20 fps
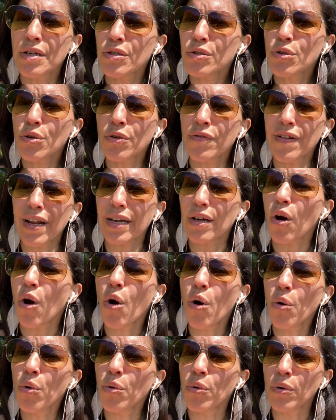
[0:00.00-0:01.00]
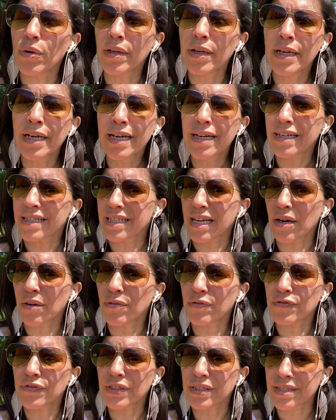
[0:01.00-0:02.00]
sort of like hole because I
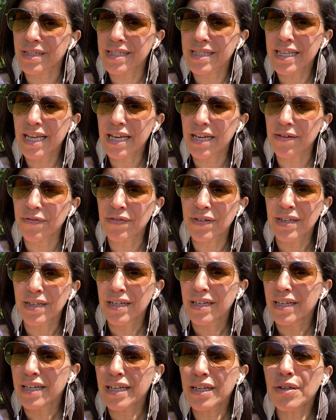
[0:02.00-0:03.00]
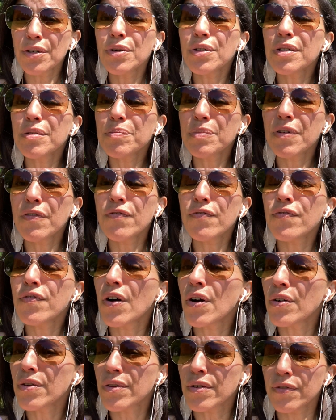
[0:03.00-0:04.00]
don't feel safe. It couldn't be
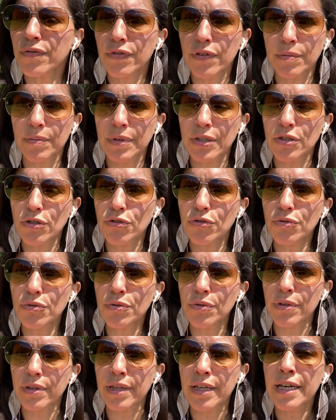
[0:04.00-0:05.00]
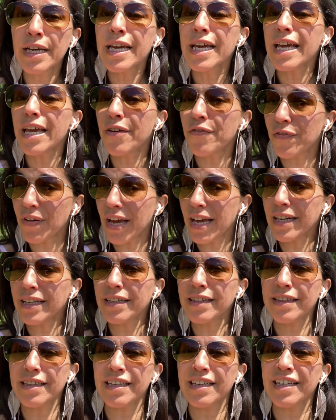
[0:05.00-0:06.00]
farther from the truth. If
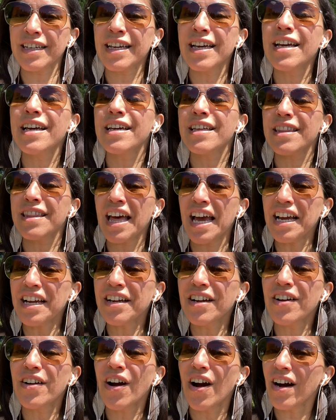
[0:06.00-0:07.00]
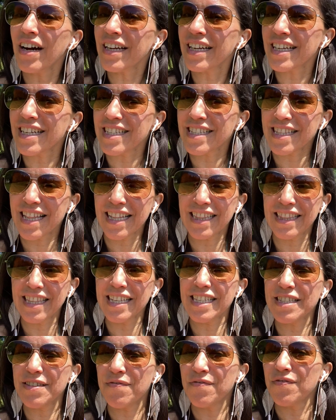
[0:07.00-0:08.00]
anything, thank Goddess that
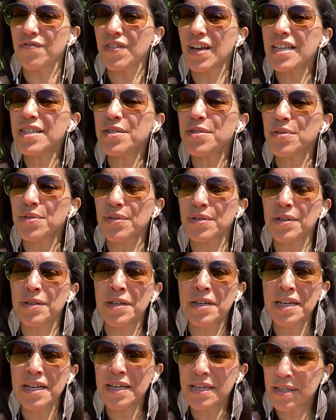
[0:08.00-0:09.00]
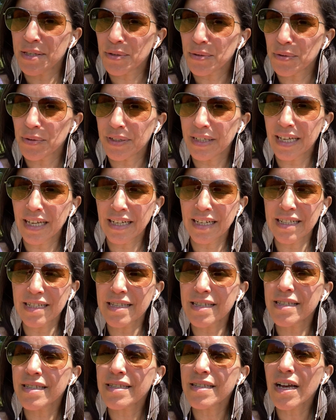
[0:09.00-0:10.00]
this vessel is creating
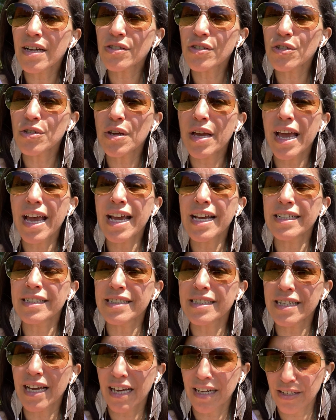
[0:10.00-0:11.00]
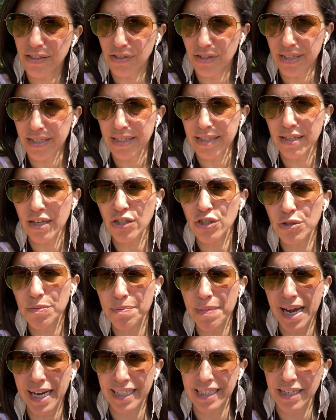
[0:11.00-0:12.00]
such intelligence, such
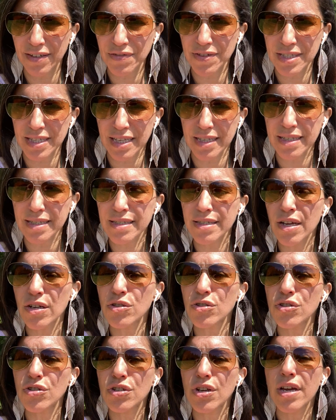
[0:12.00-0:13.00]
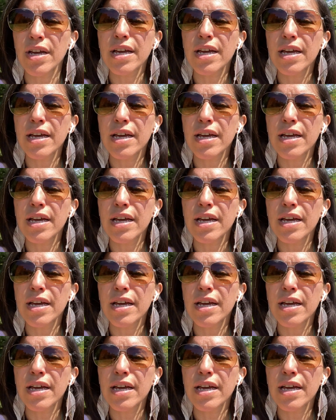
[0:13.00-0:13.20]
magnificence, such